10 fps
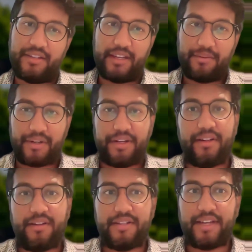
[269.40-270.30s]
today we're
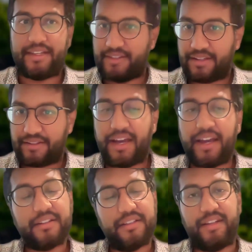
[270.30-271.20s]
going to dissect
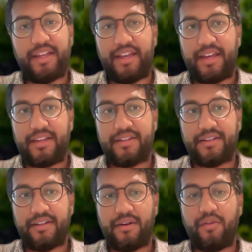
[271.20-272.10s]
that
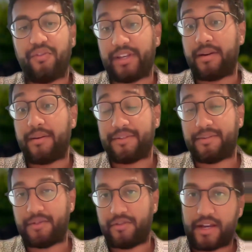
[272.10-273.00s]
and hopefully come up
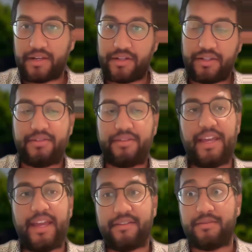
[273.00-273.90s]
with some
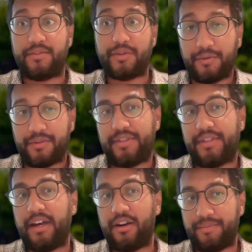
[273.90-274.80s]
strategies and some
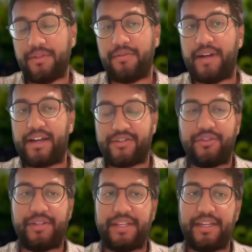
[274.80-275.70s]
tools to help you
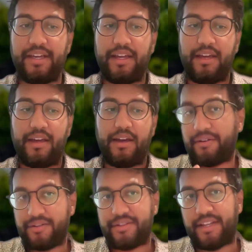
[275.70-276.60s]
actually
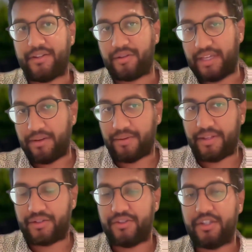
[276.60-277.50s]
better understand your key
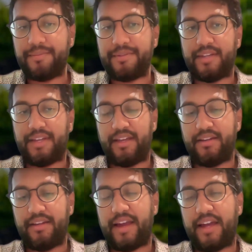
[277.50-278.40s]
relationships
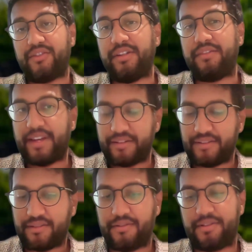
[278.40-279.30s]
and actually
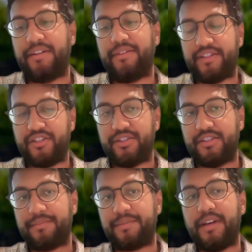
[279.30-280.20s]
advance those key
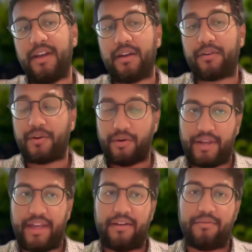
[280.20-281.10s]
relationships,
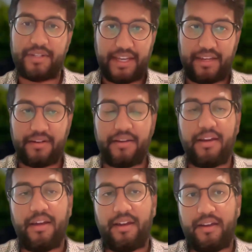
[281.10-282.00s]
grow and
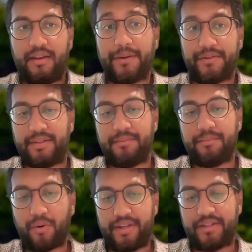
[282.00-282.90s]
retain those
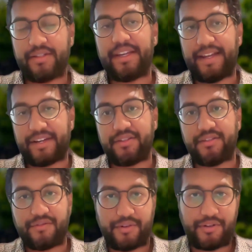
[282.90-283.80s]
important
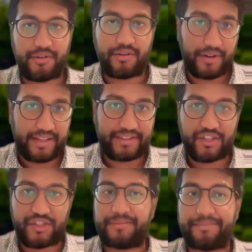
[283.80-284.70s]
connections for your
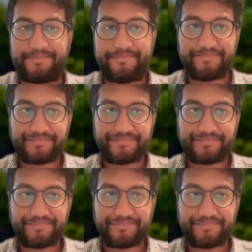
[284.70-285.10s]
organization.